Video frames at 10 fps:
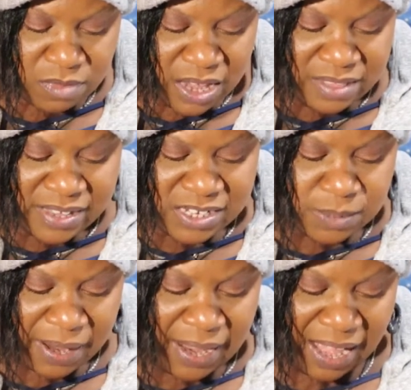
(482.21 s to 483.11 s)
And this
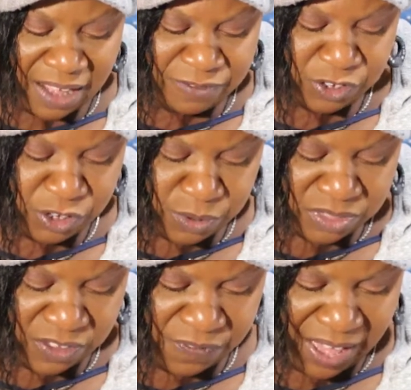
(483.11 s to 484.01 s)
might have to do
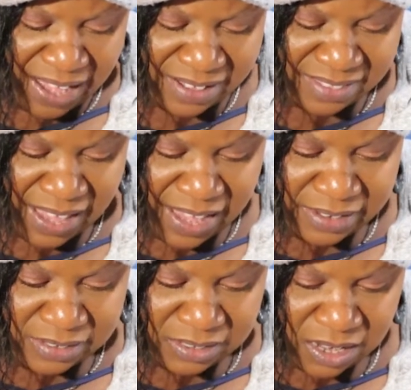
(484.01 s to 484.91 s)
with the fact
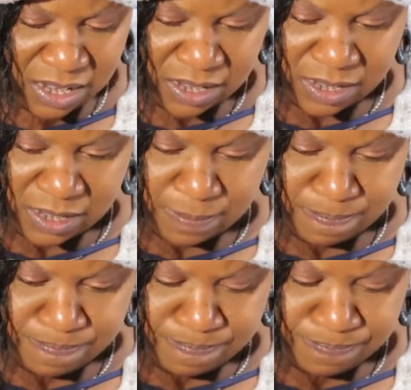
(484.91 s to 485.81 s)
that
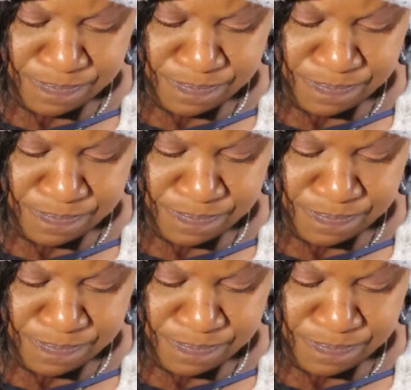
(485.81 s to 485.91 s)
I'm